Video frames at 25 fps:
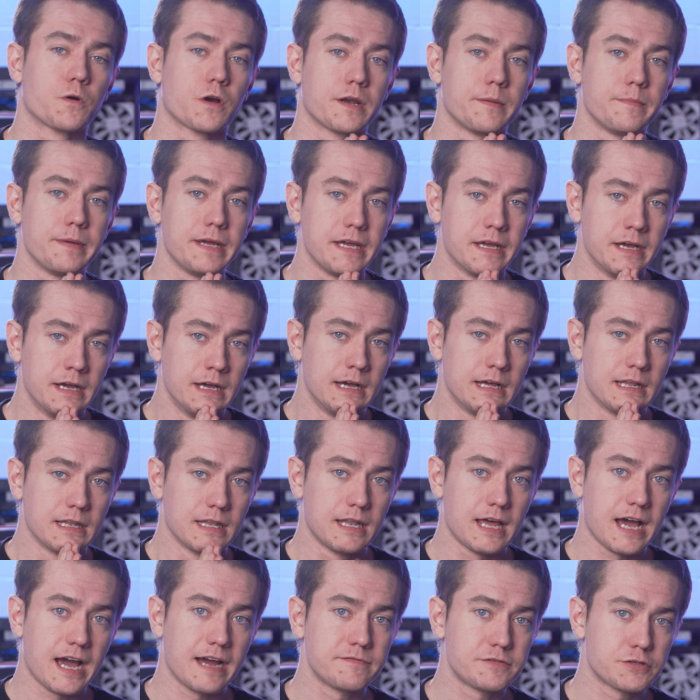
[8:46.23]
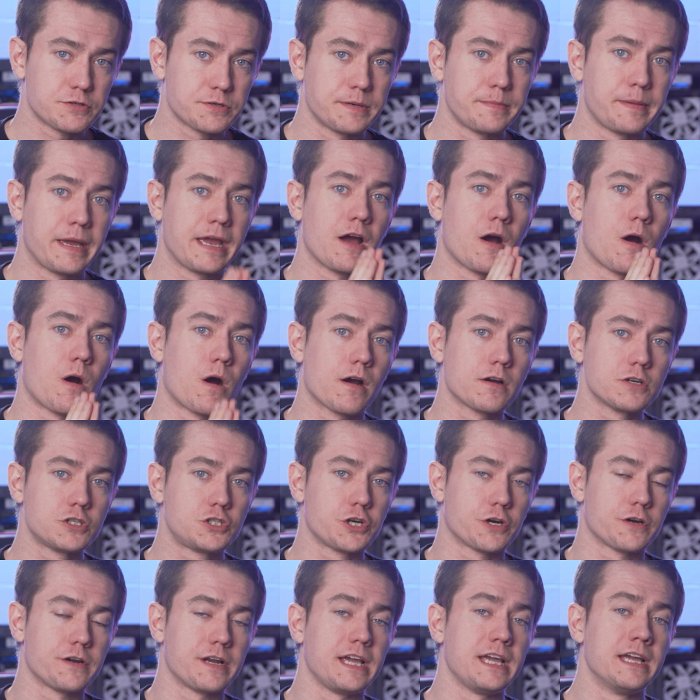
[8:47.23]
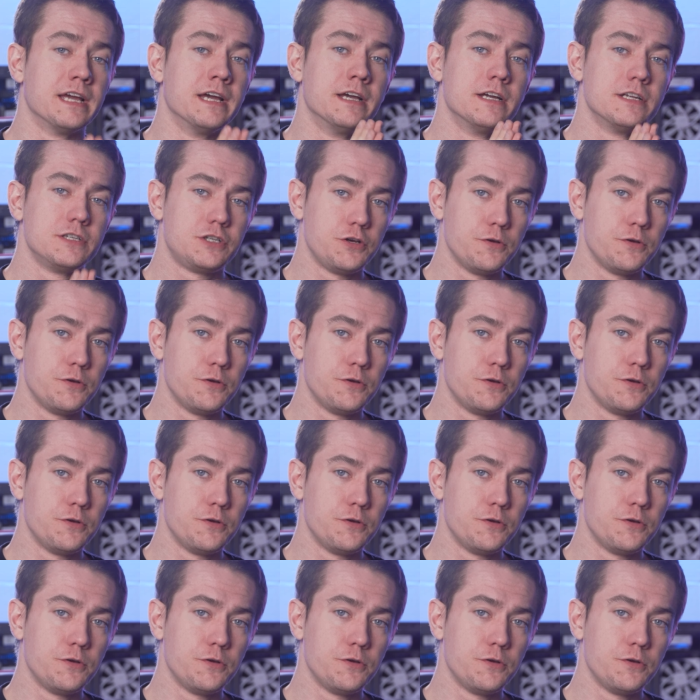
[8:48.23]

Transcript: We're gonna be live streaming our journey